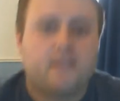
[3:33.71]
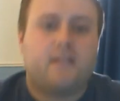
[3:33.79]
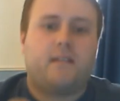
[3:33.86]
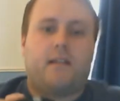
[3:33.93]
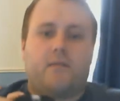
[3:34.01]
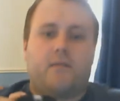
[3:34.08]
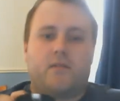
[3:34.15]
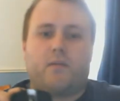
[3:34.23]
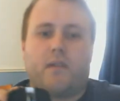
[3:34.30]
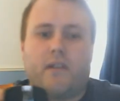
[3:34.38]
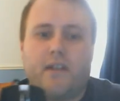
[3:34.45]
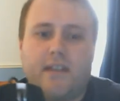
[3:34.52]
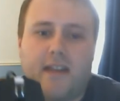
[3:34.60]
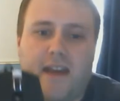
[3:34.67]
That was the one
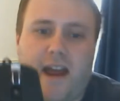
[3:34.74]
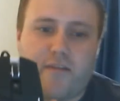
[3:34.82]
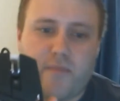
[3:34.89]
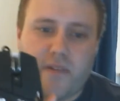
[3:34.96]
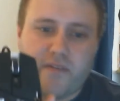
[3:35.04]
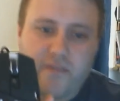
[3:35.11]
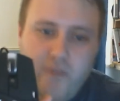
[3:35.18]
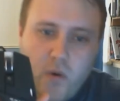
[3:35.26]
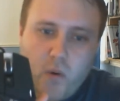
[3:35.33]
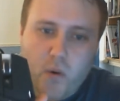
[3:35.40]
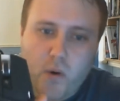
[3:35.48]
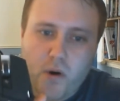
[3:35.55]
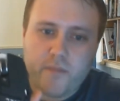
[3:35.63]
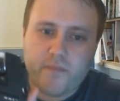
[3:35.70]
I did have
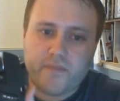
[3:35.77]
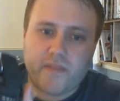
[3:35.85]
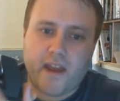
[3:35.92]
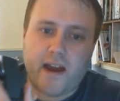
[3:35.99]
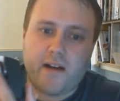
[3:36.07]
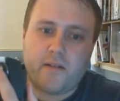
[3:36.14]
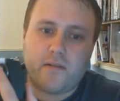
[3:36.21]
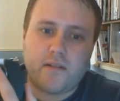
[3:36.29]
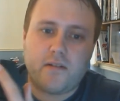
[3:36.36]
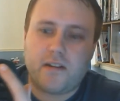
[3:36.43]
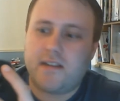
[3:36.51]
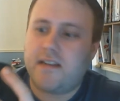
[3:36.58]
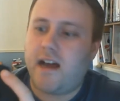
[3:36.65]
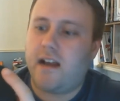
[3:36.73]
before. Now you
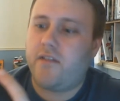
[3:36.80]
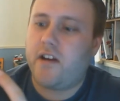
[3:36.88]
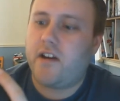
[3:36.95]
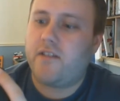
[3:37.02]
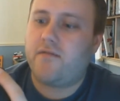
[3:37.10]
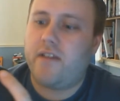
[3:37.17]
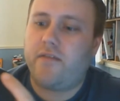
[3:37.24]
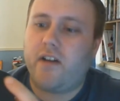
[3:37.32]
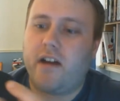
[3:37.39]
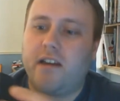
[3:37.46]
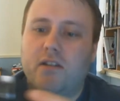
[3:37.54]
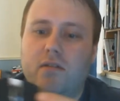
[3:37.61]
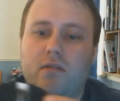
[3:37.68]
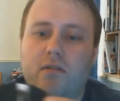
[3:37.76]
can tell if I if I
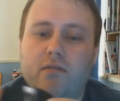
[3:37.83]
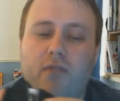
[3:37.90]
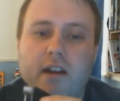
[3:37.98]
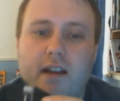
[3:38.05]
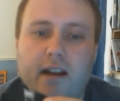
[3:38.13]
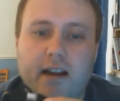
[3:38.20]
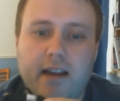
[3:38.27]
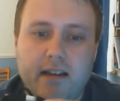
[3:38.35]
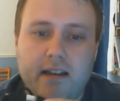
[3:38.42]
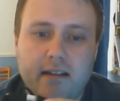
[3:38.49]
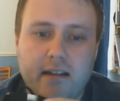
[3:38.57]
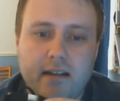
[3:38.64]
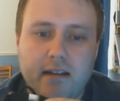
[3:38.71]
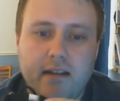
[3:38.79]
do the right click,
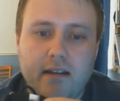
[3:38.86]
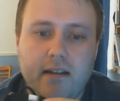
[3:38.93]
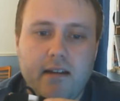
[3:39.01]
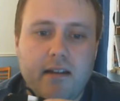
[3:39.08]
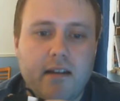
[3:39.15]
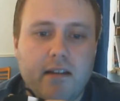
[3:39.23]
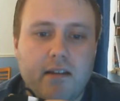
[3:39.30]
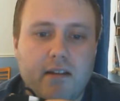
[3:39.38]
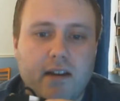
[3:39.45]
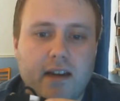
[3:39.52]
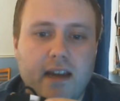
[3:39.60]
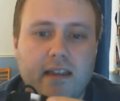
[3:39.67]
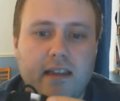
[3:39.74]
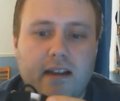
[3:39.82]
you can
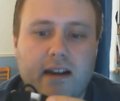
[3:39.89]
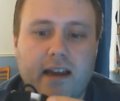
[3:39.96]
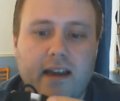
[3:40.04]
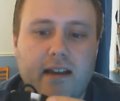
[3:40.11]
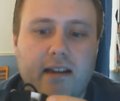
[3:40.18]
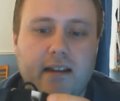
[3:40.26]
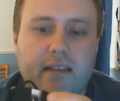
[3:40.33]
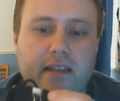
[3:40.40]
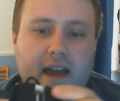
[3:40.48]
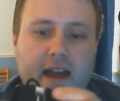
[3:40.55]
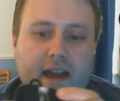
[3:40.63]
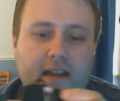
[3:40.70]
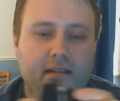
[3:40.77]
hear the click there.